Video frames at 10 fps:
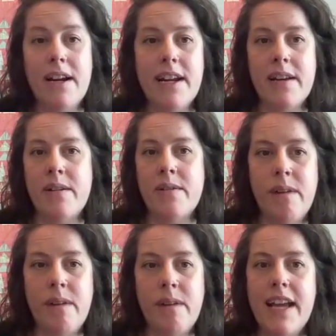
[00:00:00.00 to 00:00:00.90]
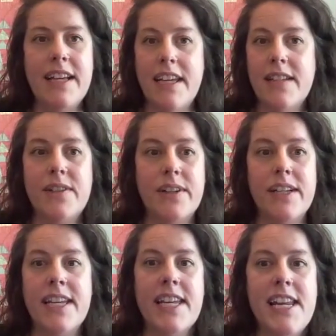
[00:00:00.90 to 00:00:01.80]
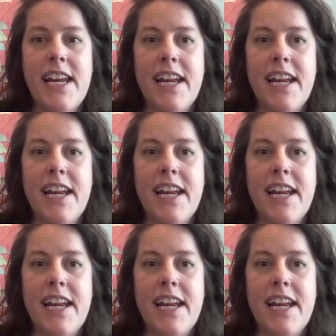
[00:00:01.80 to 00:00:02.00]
it in a way that kids are going to eat